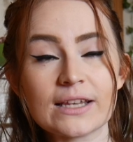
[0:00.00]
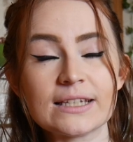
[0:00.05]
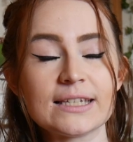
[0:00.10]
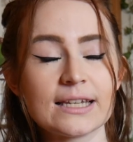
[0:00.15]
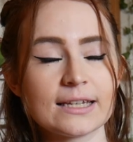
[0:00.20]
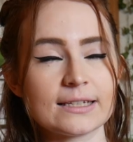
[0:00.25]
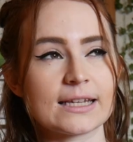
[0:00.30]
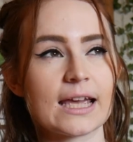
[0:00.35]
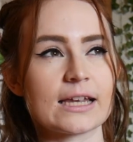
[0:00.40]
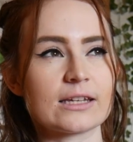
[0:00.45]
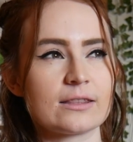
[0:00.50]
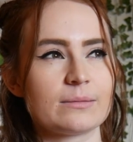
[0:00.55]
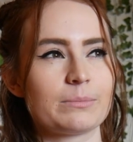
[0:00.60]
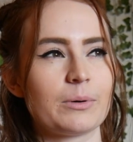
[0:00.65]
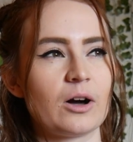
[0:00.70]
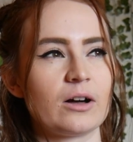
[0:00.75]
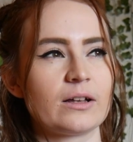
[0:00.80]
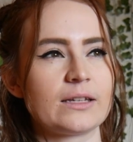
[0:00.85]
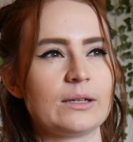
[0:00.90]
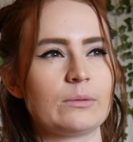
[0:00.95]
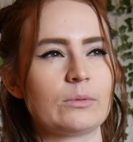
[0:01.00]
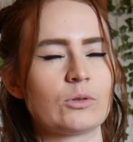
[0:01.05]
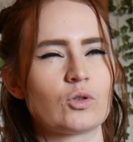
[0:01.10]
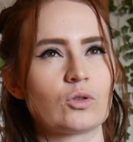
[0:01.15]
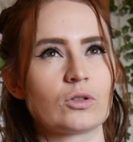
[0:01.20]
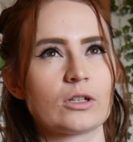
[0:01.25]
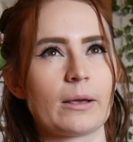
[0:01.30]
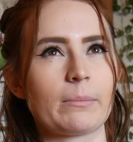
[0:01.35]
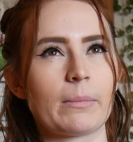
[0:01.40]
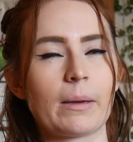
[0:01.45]
did get to the party, which
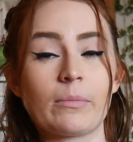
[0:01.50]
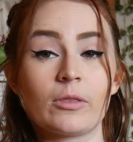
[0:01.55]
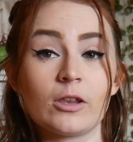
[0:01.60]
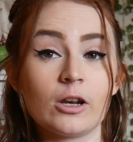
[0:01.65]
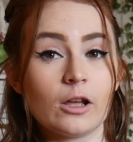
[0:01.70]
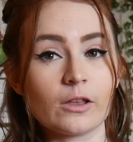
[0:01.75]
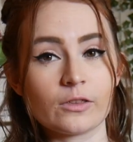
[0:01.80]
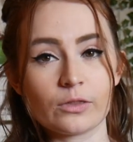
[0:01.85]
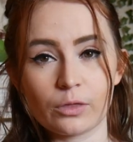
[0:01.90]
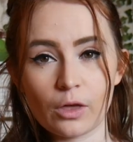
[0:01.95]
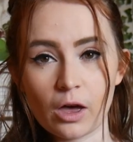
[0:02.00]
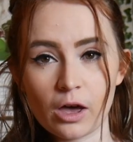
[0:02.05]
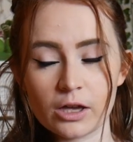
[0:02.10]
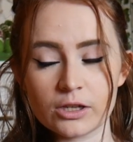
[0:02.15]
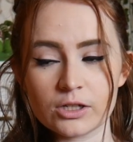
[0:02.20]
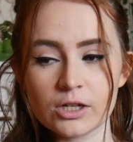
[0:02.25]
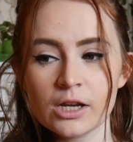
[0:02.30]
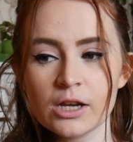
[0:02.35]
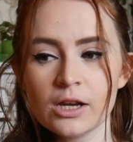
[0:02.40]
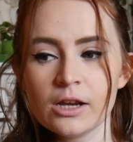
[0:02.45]
was like maybe the last third,